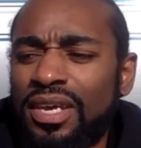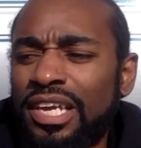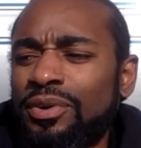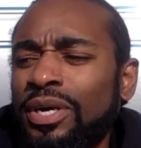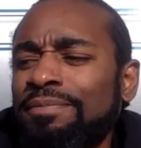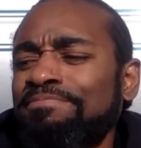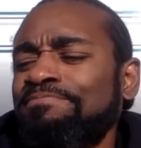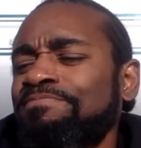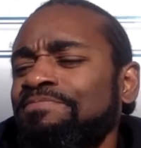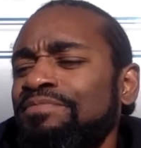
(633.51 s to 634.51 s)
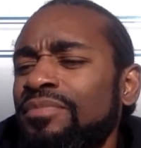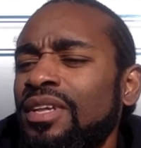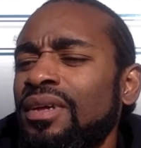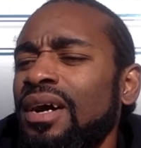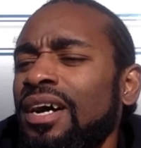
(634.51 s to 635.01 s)
Anyway,
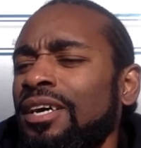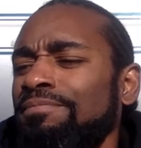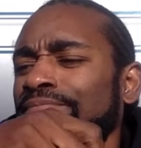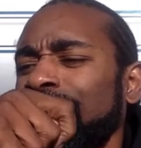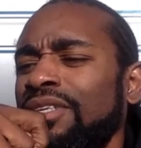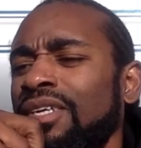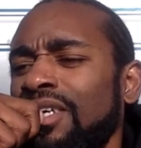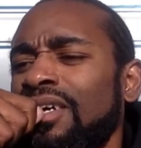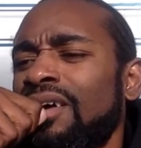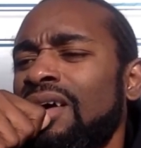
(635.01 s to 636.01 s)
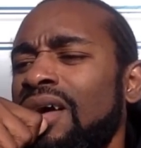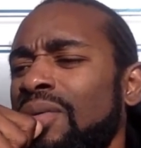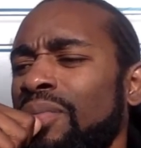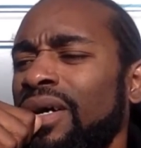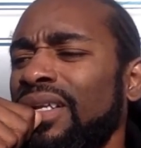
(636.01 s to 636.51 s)
um,
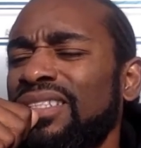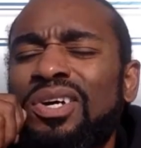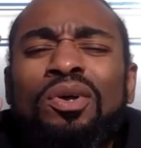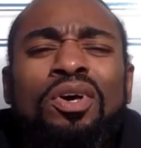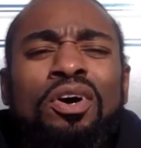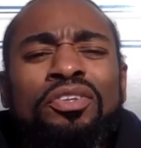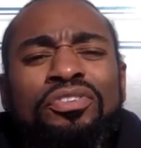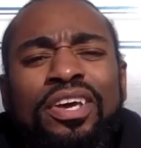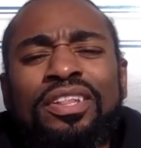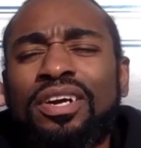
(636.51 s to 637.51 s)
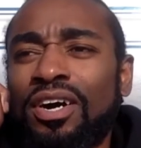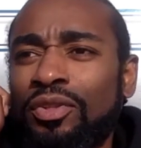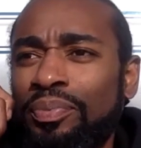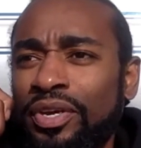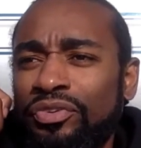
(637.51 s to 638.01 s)
but let's go along and say that all
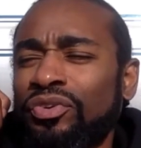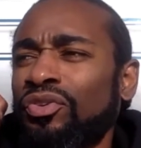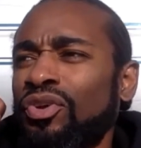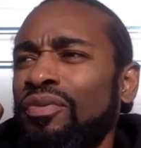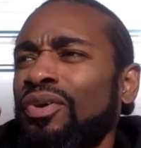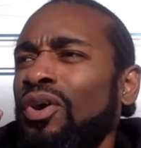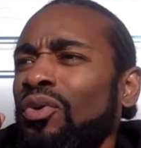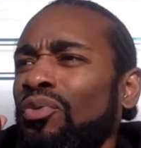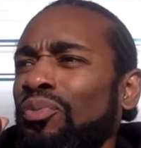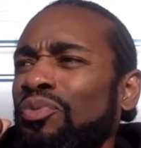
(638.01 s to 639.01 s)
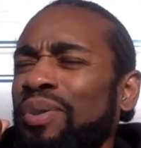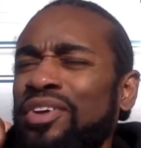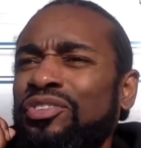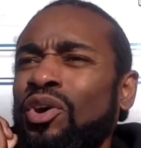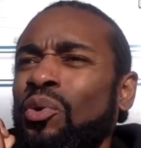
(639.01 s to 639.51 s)
the pictures of the Earth from
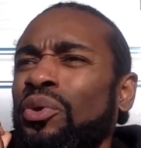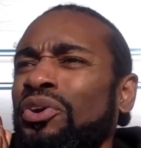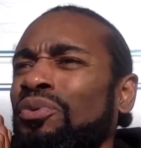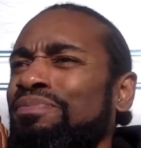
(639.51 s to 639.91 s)
space are real.